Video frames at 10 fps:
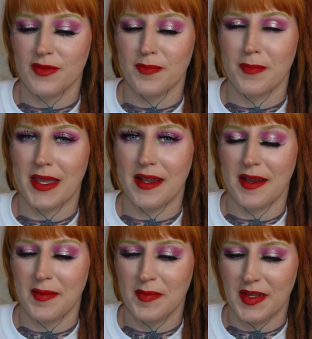
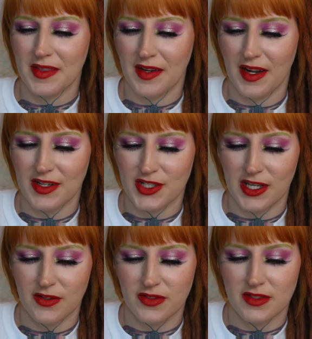makeup, like their
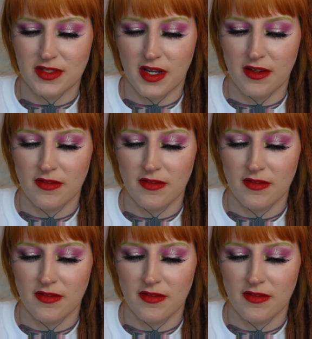eyeshadows and stuff.